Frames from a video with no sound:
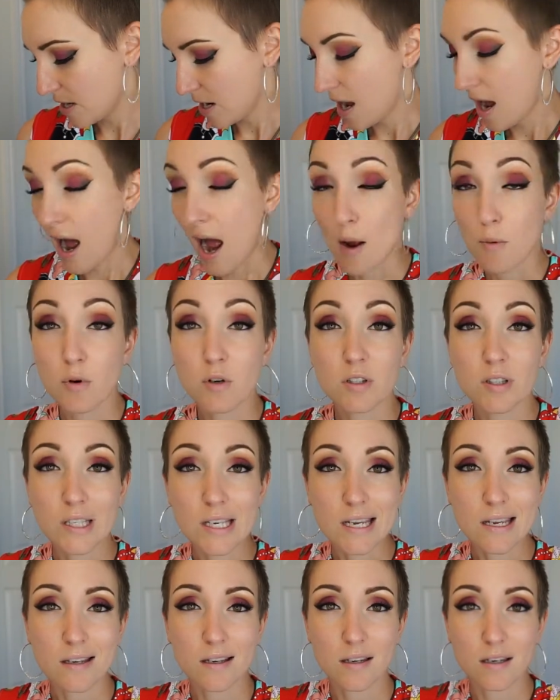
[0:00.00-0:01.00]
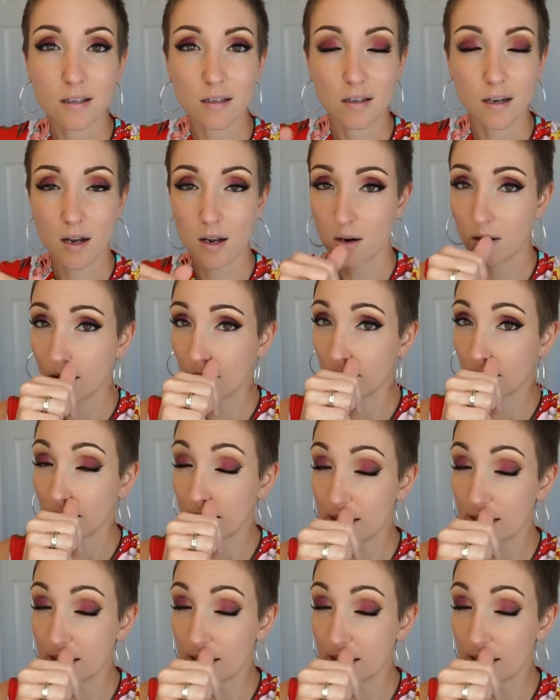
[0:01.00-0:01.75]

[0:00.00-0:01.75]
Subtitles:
I will link or